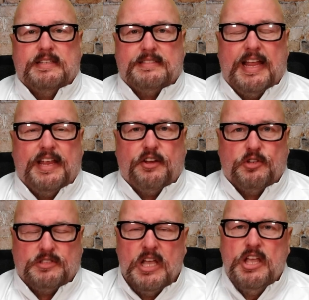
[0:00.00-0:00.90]

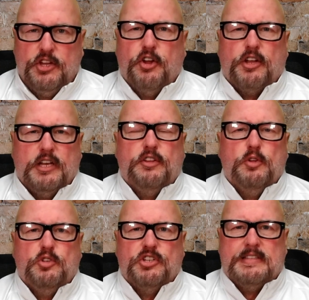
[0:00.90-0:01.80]
standards, you're going to
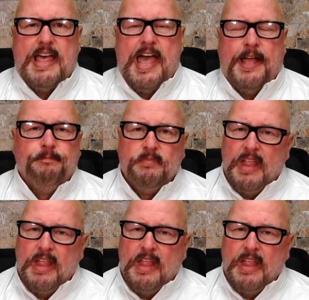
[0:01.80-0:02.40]
do just that.